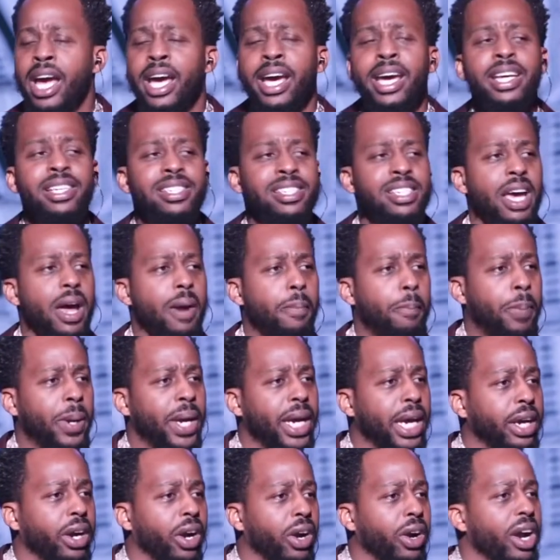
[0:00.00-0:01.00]
He said,
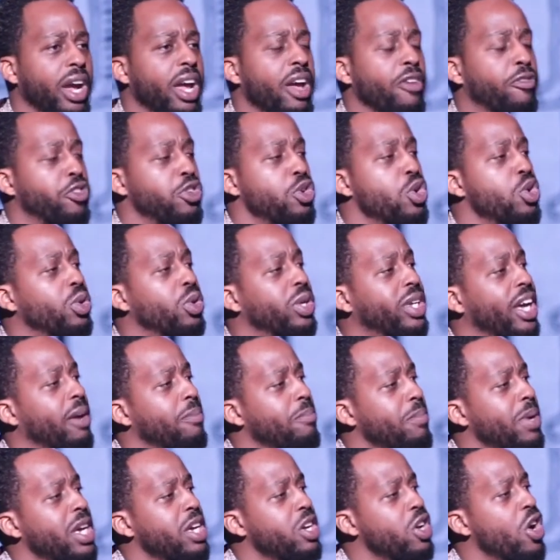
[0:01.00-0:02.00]
Peter, if you
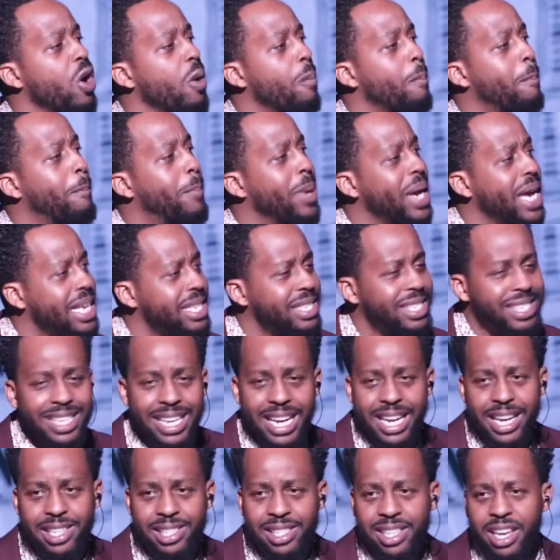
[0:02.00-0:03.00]
give me your
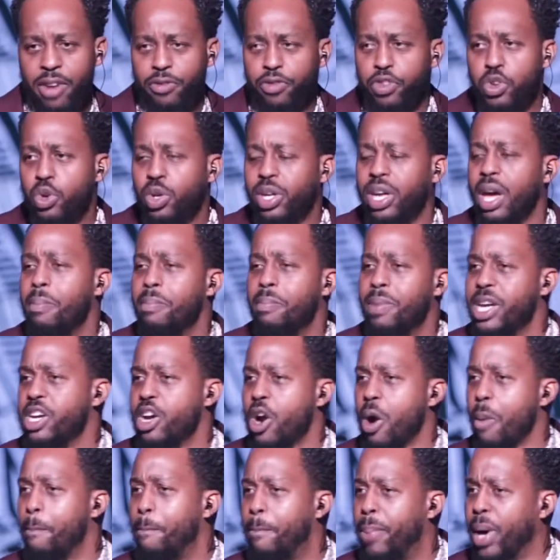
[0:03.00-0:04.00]
business, if you give me
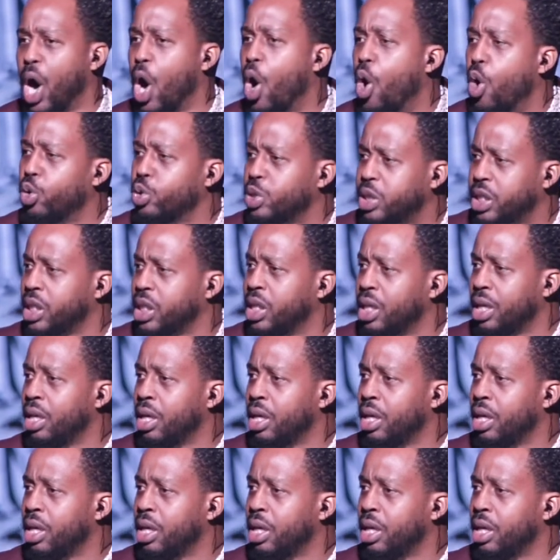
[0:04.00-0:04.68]
your boat,